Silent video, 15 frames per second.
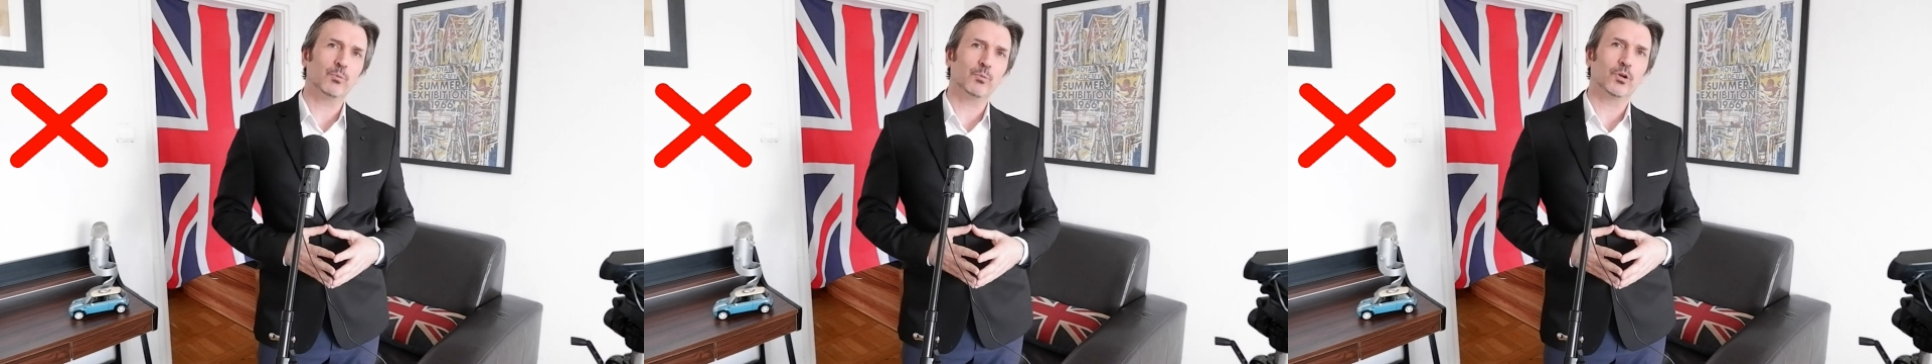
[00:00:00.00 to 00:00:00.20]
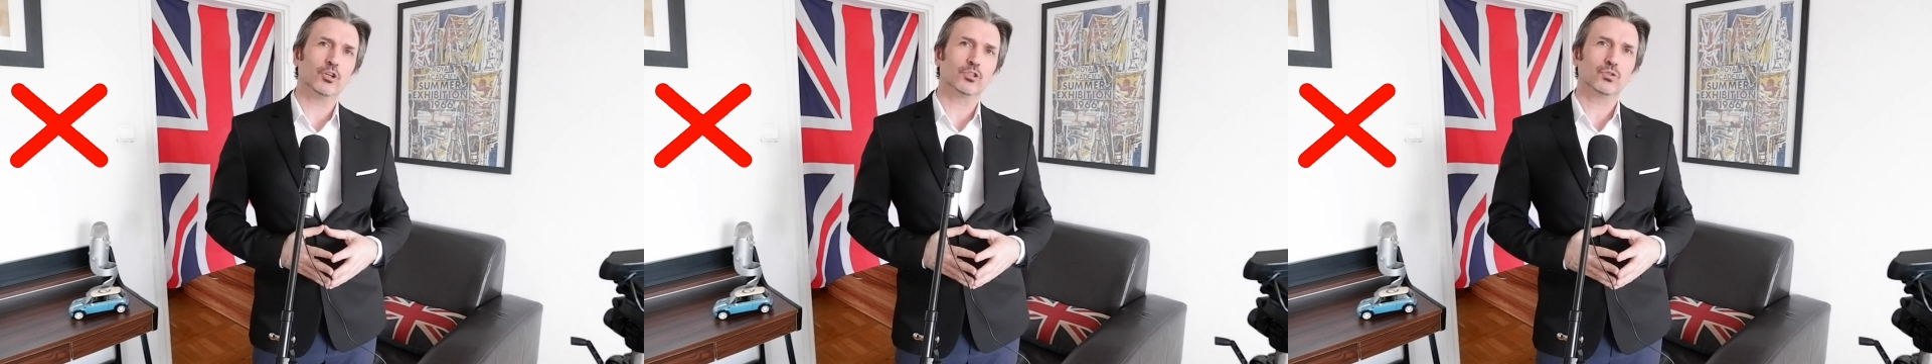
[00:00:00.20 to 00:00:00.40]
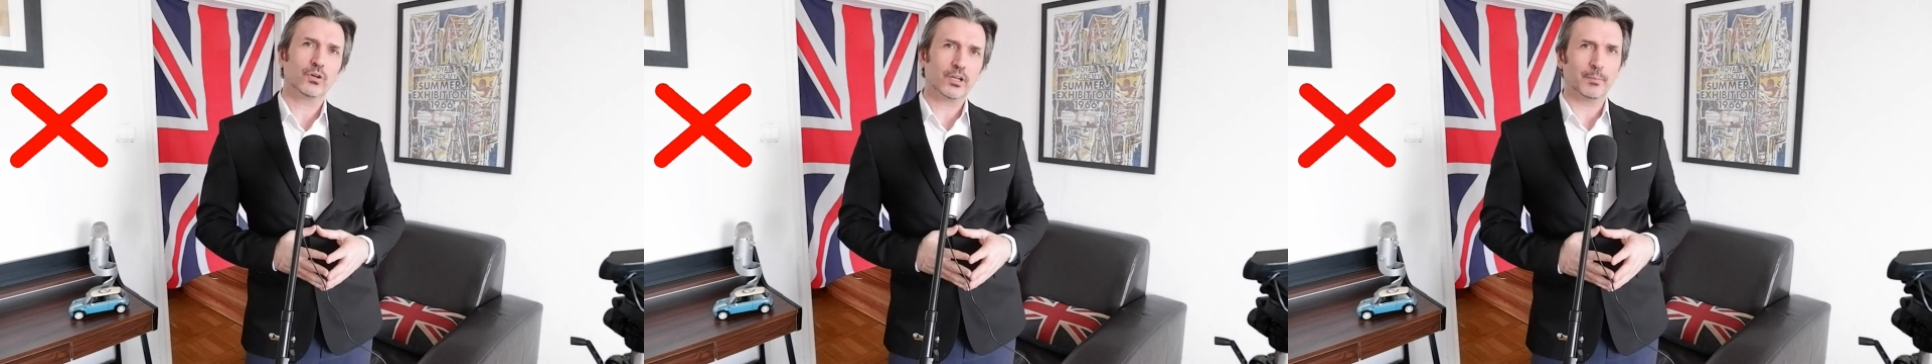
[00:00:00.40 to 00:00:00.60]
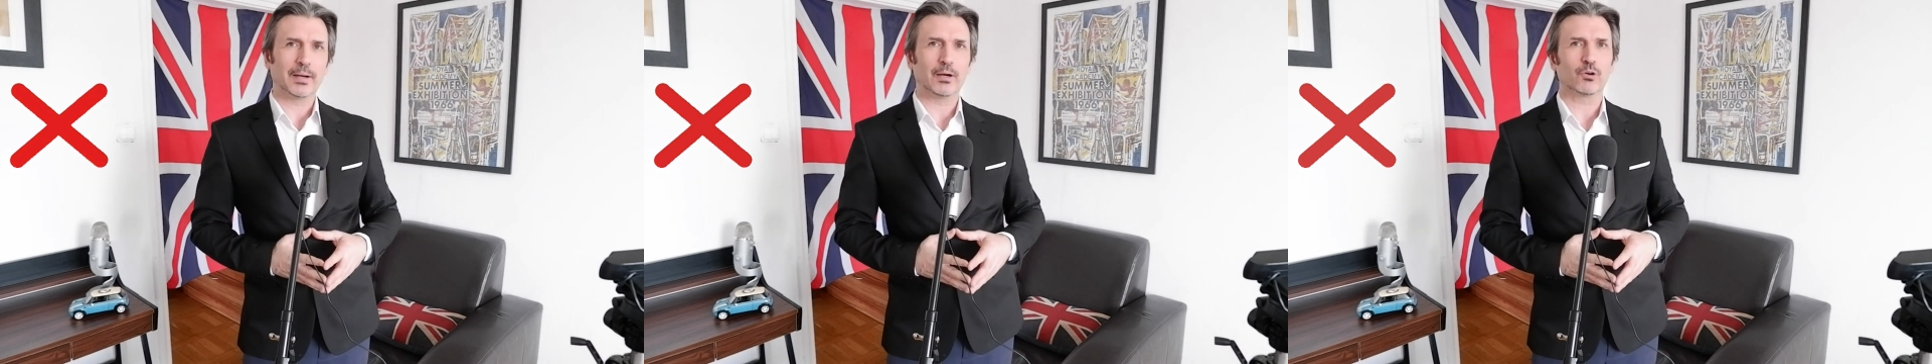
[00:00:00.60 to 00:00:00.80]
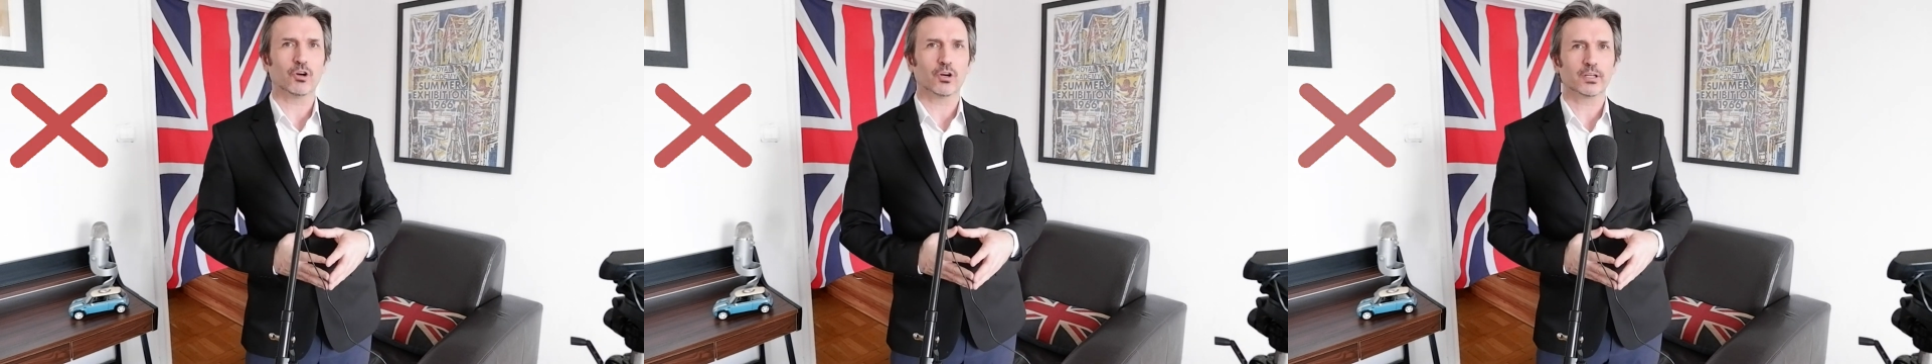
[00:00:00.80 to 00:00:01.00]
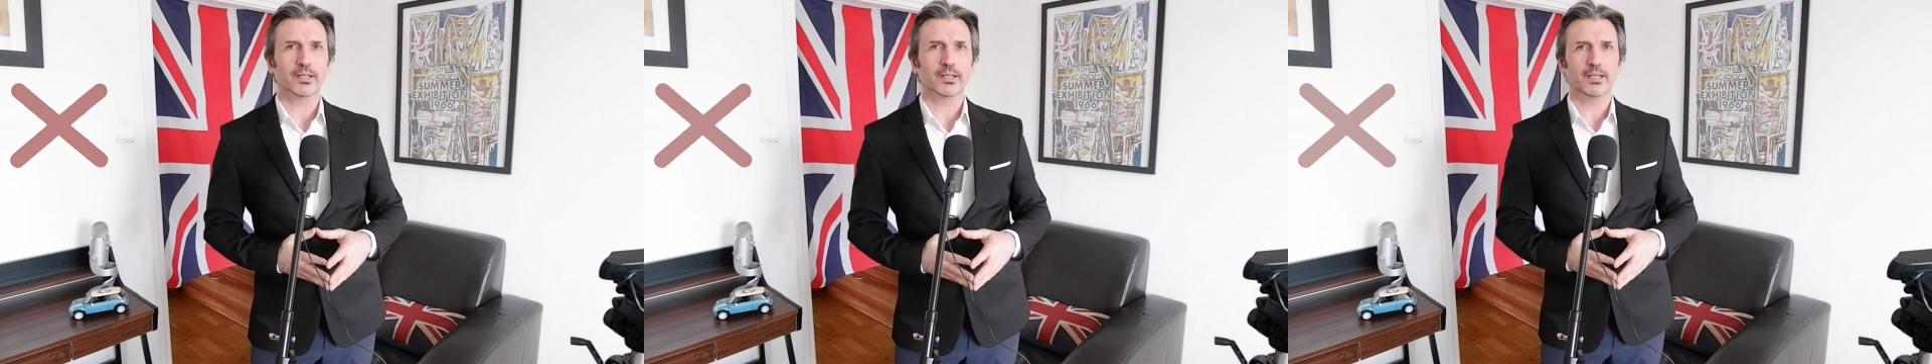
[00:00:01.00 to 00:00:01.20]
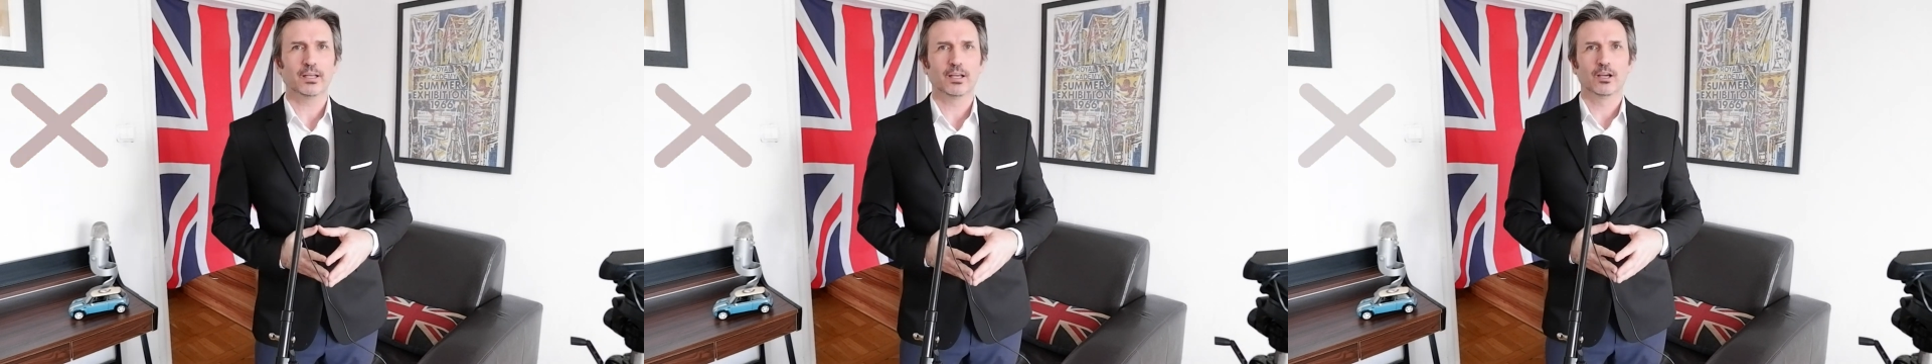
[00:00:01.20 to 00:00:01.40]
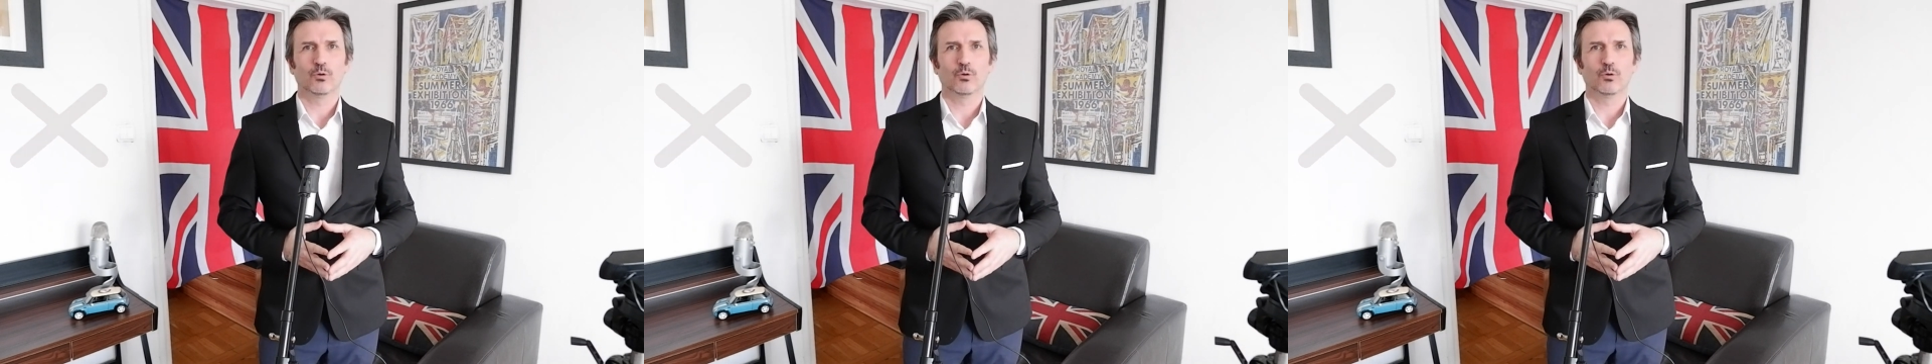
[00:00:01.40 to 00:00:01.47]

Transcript: we're not talking about Cockney,